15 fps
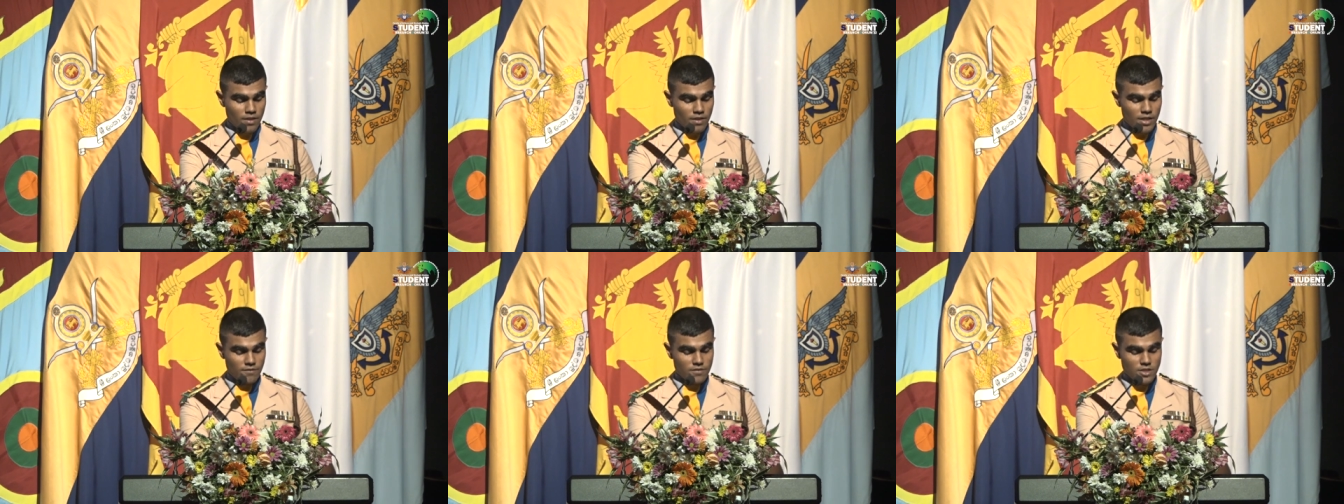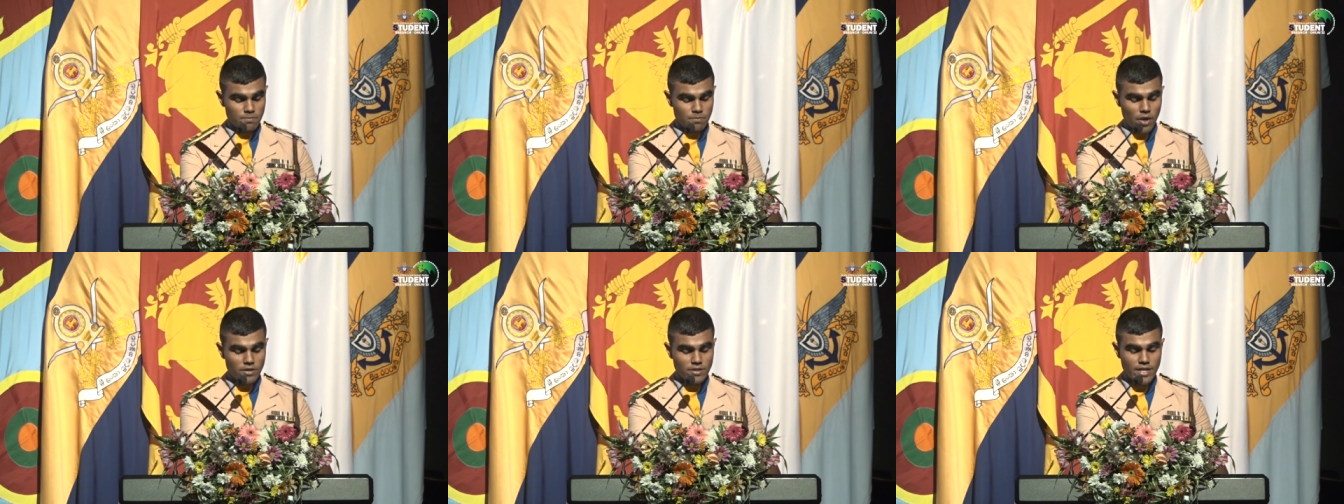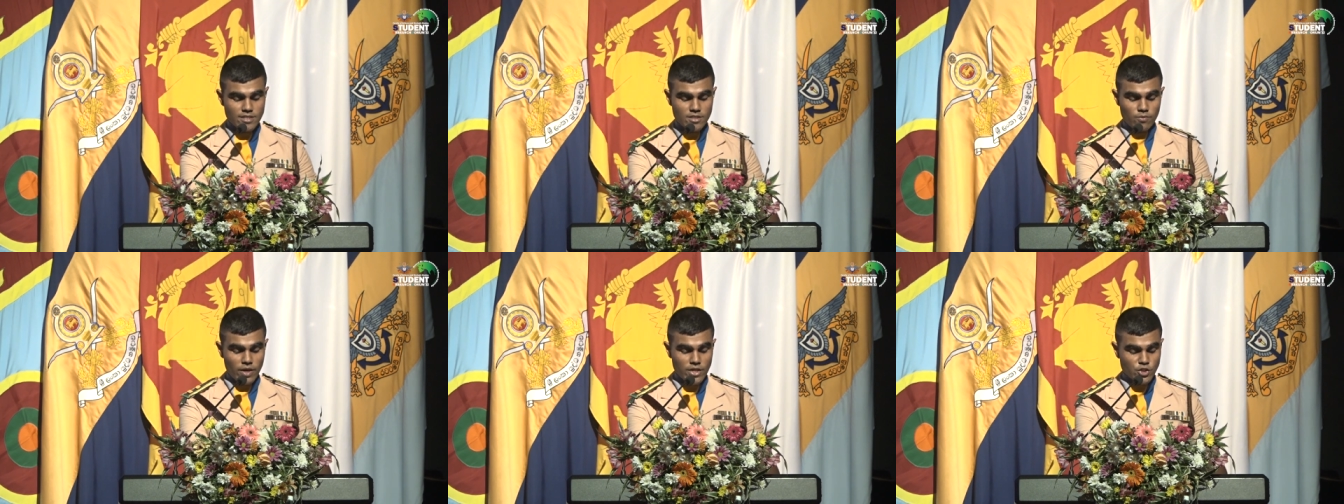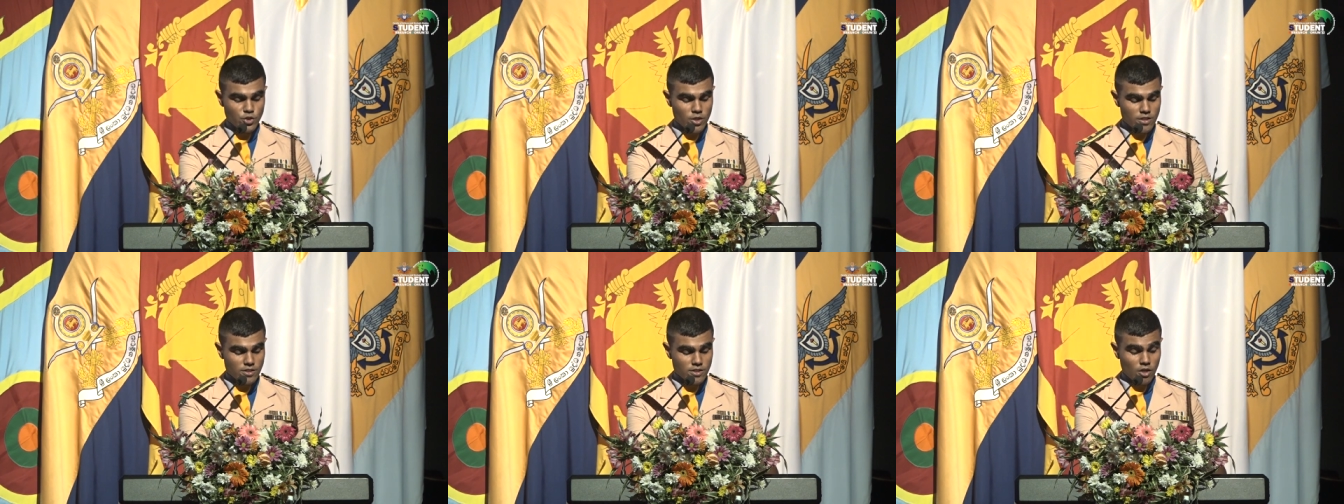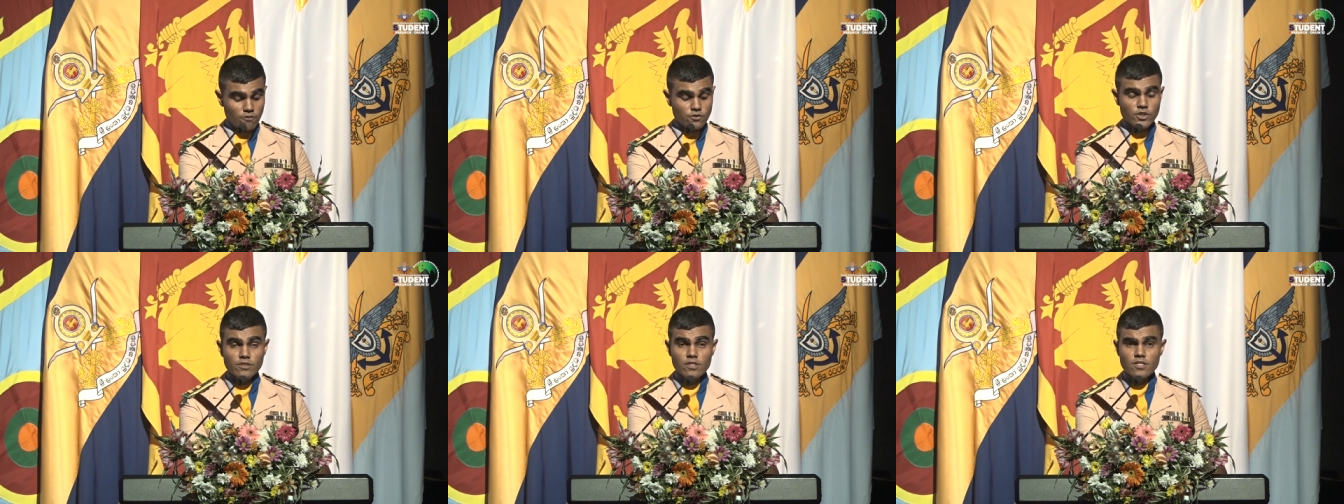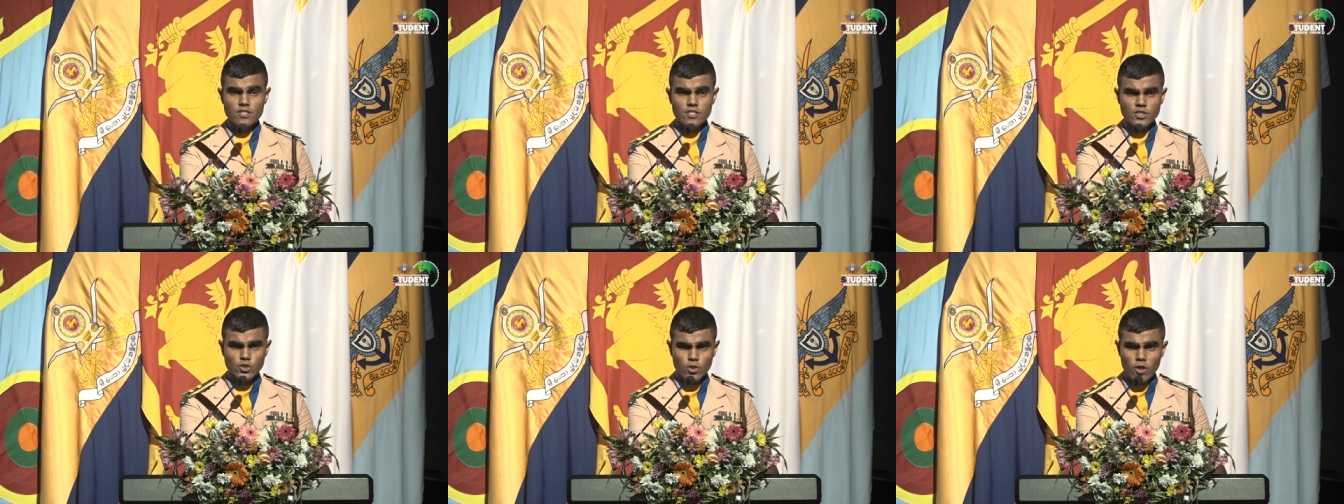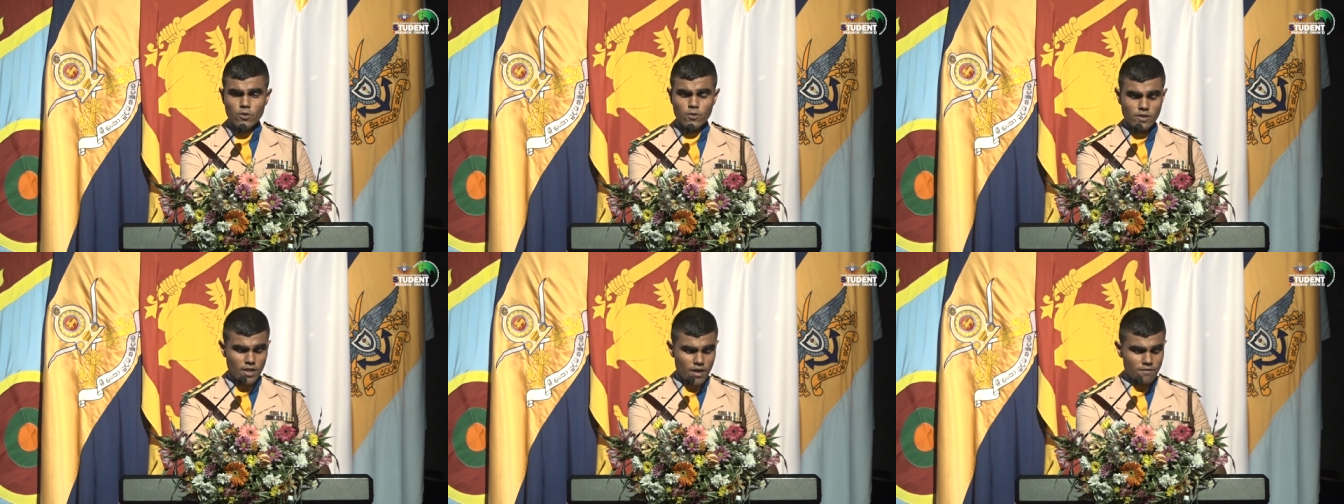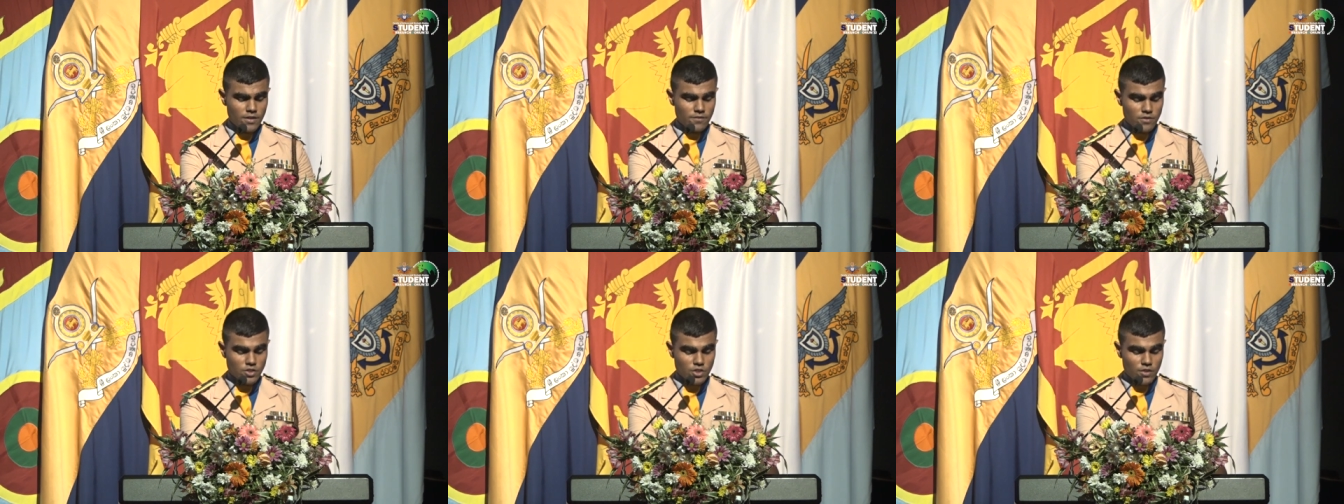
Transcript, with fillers: he was appointed as Vice Chancellor of General Sir John Kotelawala Defence